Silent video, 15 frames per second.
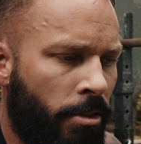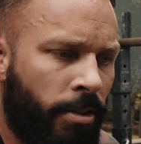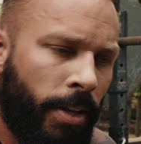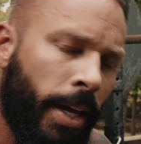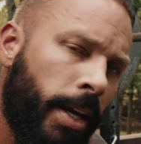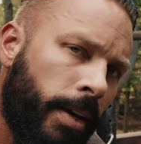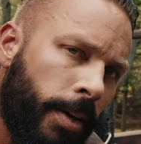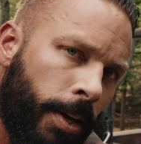
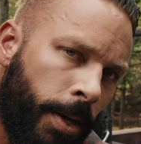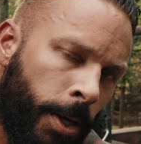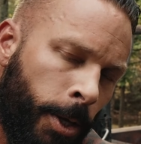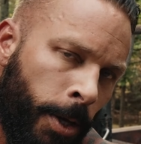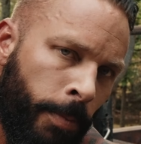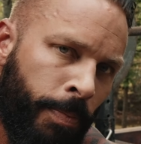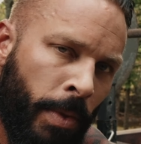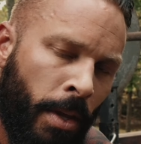thing
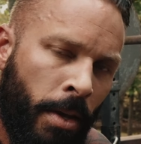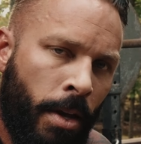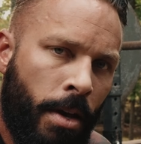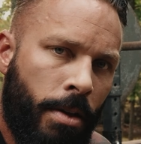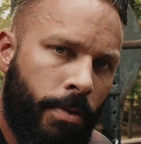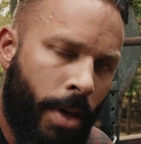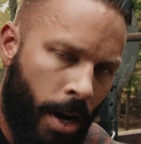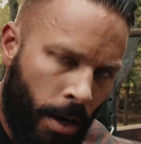
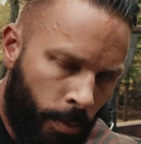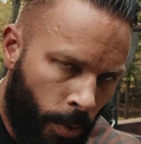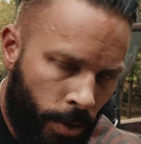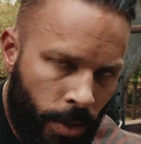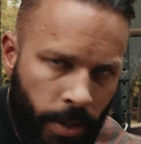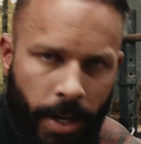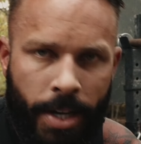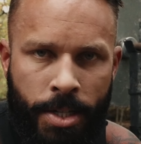that I want
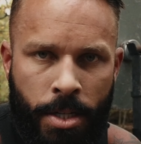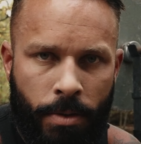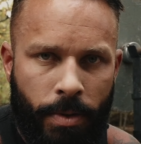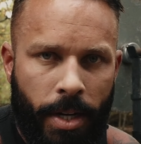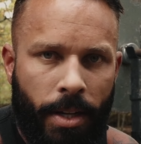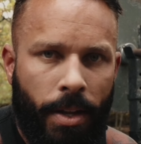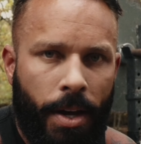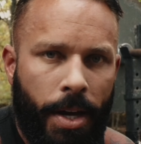you guys to
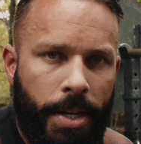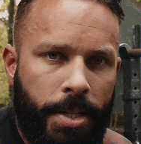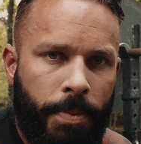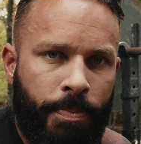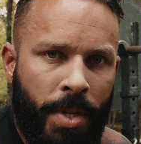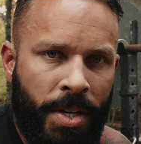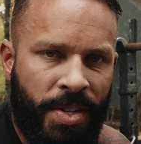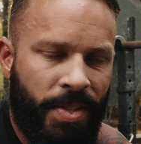realize
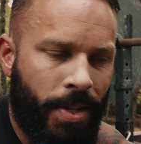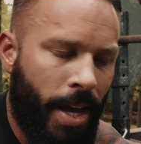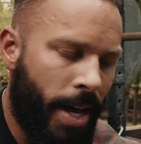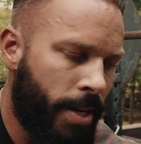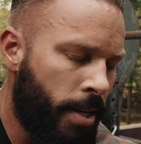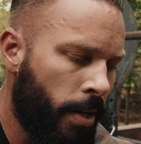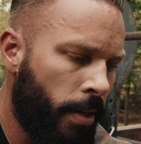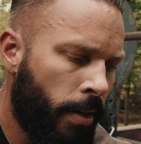is
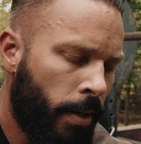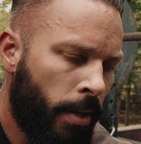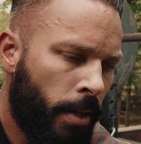that